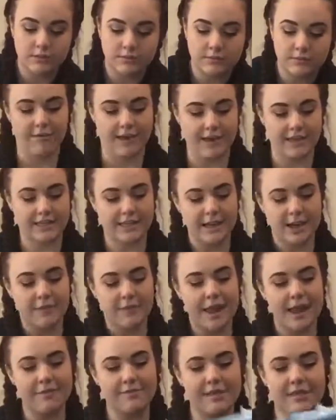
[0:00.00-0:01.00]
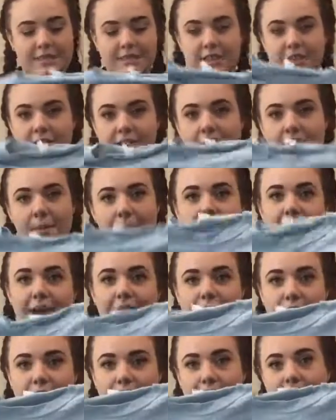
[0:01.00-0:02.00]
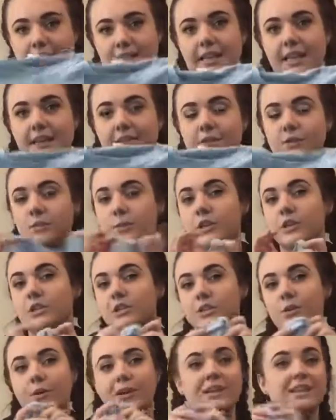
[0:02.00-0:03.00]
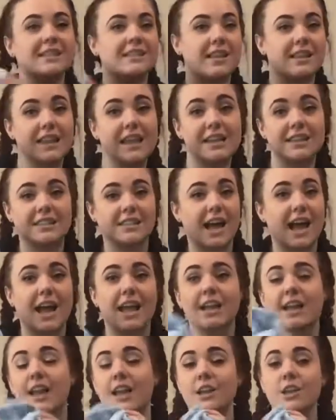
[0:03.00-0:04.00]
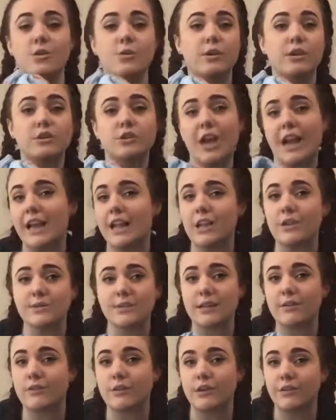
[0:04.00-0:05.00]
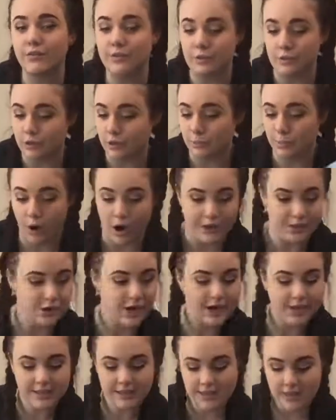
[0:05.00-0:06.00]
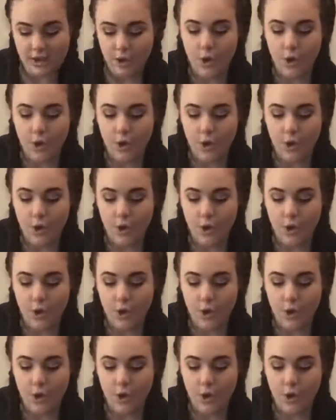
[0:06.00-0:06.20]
All right, so now we have this little top half with the sleeves. We're just going to set that aside and you can try to use it for a future project.